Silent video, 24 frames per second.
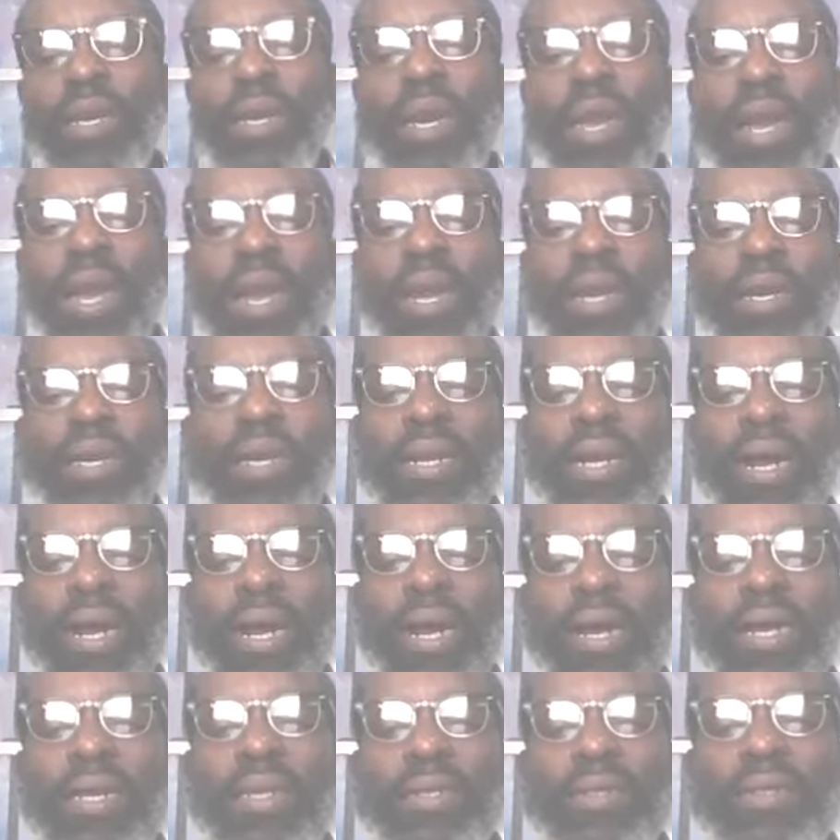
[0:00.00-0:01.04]
And
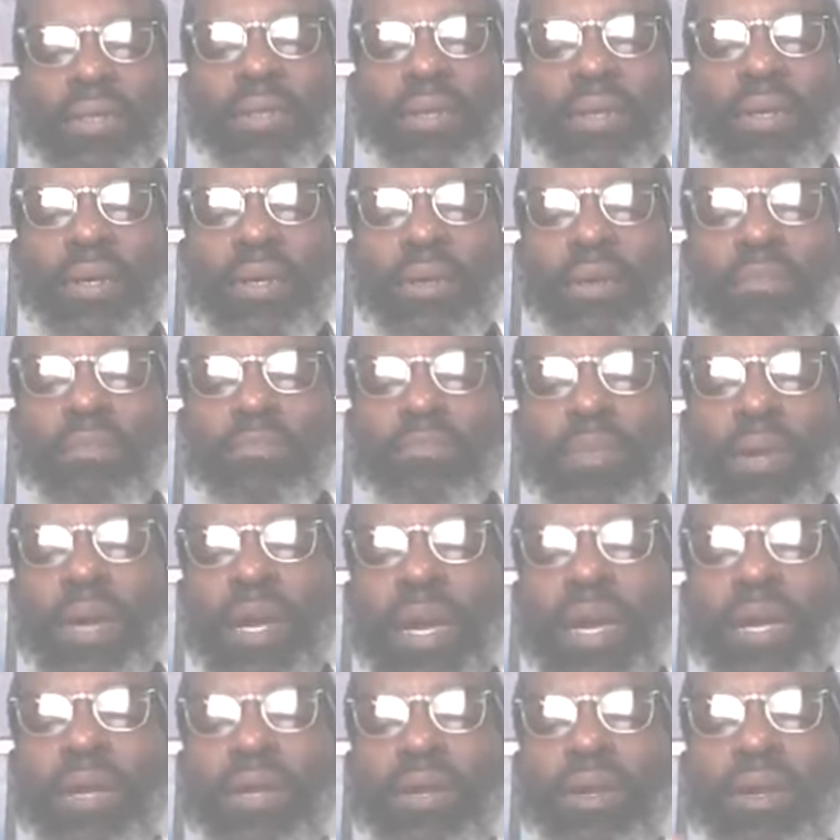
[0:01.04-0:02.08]
us
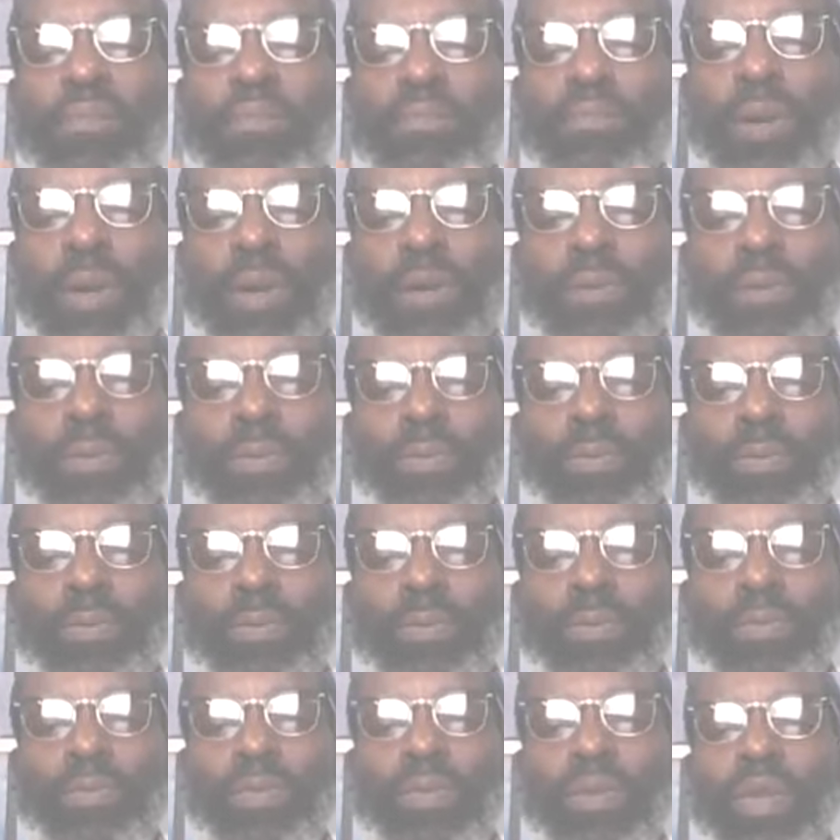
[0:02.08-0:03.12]
being the boat
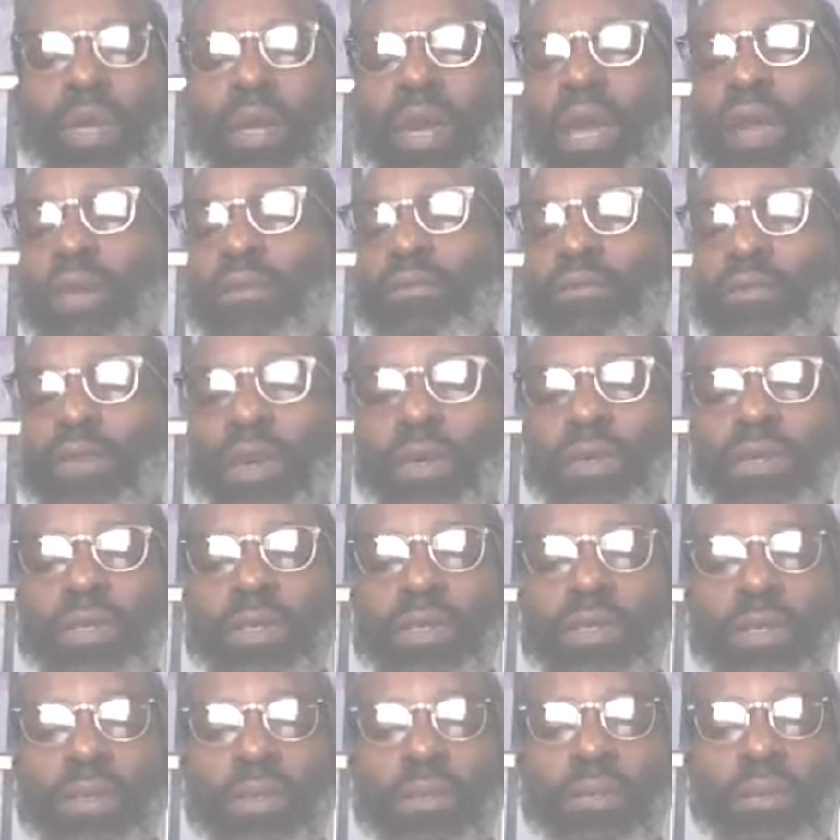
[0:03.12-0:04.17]
in verse
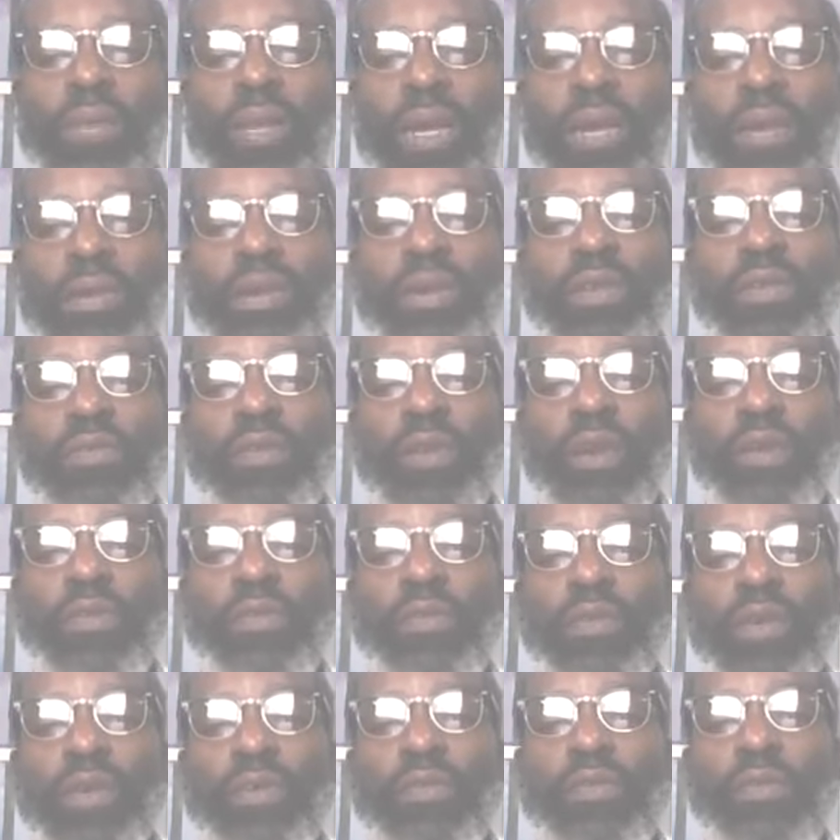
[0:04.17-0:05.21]
in this verse,
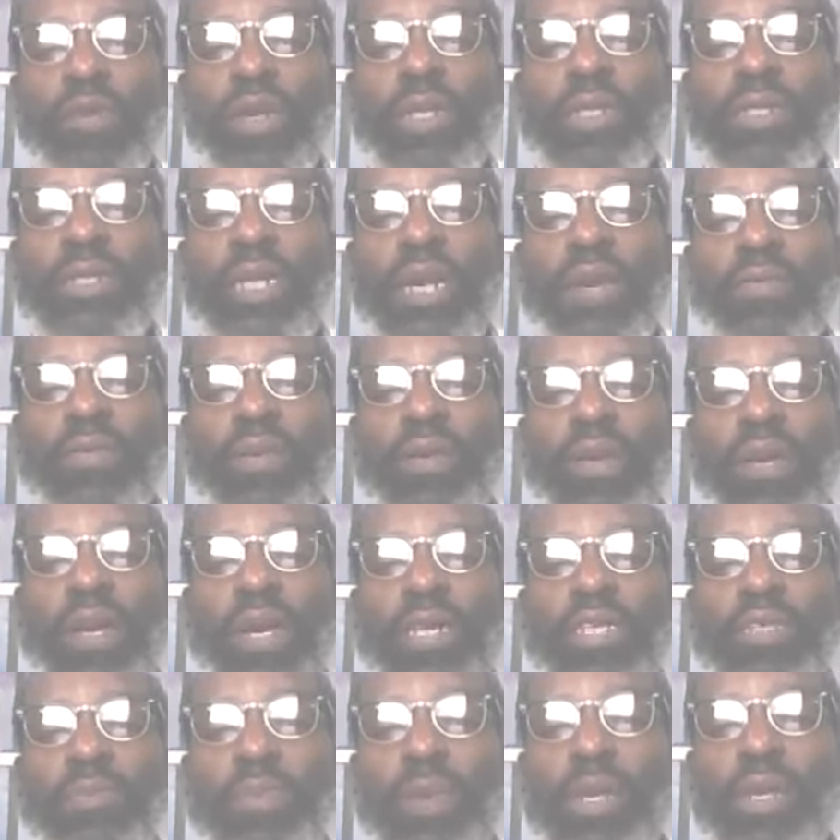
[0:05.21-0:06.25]
verse 47,
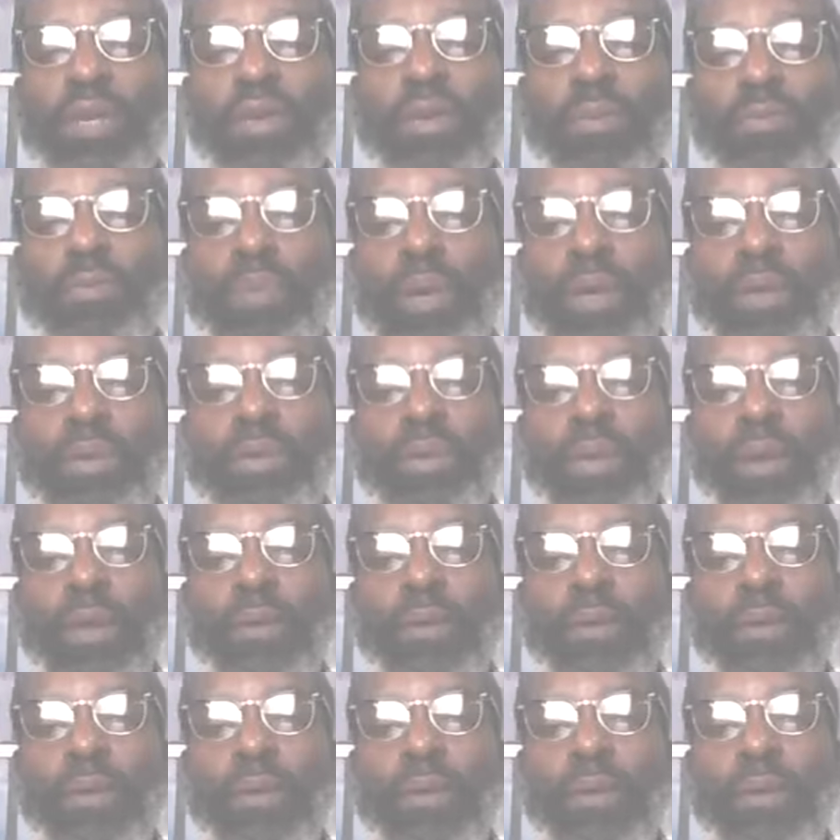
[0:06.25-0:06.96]
us being the boat